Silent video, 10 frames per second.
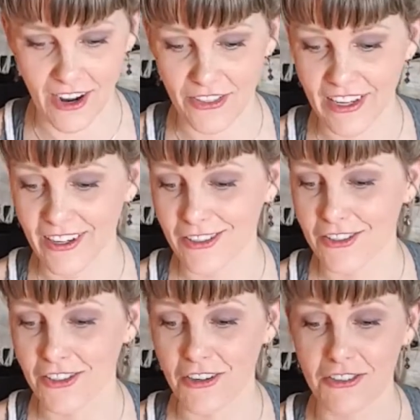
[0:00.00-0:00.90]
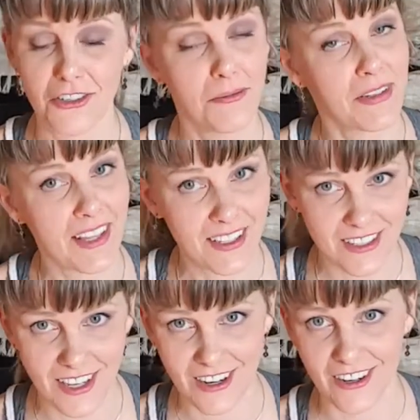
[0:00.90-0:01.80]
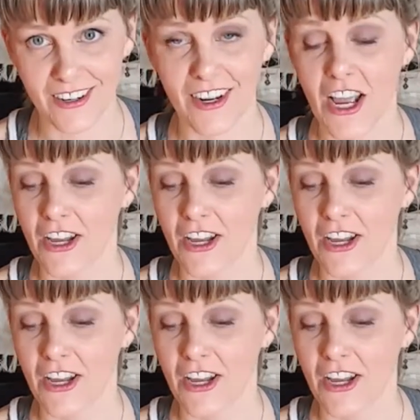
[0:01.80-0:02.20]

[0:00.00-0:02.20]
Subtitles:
out there. So don't be that sucker.